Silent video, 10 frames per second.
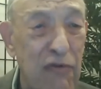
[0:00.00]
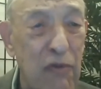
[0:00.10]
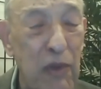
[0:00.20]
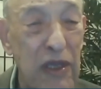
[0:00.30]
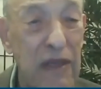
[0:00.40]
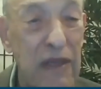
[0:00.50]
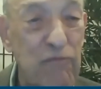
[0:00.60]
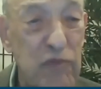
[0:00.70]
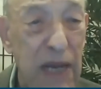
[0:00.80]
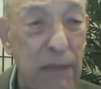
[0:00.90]

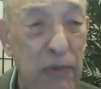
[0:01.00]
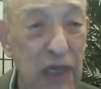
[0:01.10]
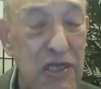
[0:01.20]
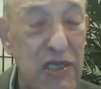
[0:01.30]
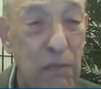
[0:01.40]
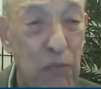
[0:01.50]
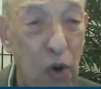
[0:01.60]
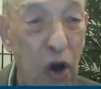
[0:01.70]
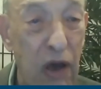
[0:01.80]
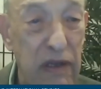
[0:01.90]
million Japanese
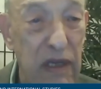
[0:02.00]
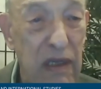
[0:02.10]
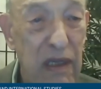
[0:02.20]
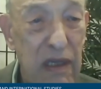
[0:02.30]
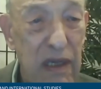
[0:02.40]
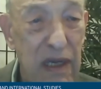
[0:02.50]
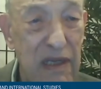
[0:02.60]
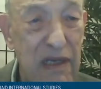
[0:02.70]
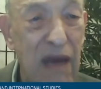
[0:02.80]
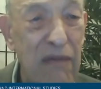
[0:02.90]
abroad at
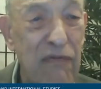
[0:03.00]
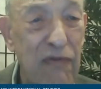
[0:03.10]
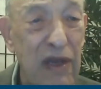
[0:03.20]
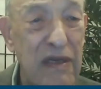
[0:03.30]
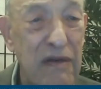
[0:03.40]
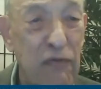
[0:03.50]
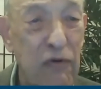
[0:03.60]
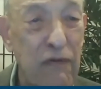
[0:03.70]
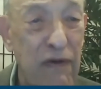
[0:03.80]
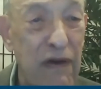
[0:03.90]
the time of
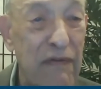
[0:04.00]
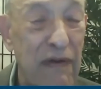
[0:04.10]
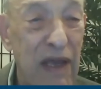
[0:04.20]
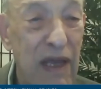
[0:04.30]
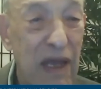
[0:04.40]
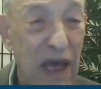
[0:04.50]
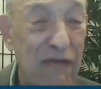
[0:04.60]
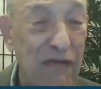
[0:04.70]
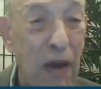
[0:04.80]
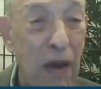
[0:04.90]
1945 out
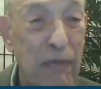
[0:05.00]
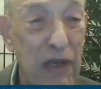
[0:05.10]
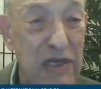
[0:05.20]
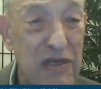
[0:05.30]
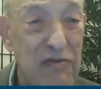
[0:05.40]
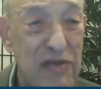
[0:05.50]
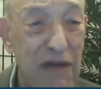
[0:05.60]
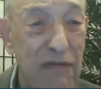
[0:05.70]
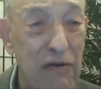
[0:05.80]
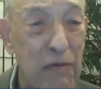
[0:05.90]
of a population of
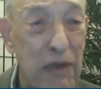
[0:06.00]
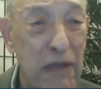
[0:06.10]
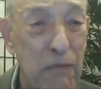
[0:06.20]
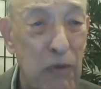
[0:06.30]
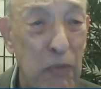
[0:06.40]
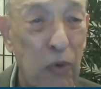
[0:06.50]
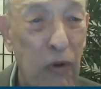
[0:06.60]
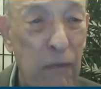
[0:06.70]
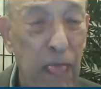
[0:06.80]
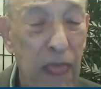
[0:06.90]
70 million
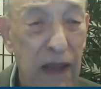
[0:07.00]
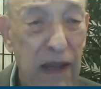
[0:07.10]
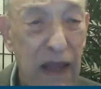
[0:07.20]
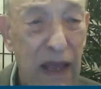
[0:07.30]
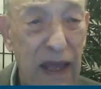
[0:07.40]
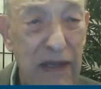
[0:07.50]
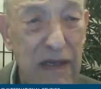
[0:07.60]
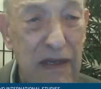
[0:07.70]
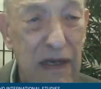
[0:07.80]
people. And